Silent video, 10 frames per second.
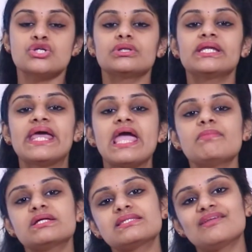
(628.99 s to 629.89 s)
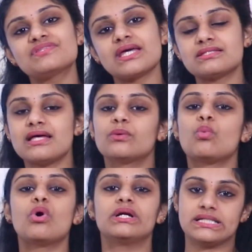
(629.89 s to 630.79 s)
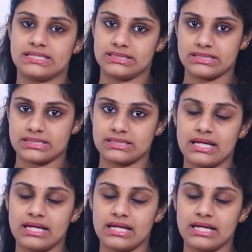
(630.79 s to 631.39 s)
So the name itself says that what does it is?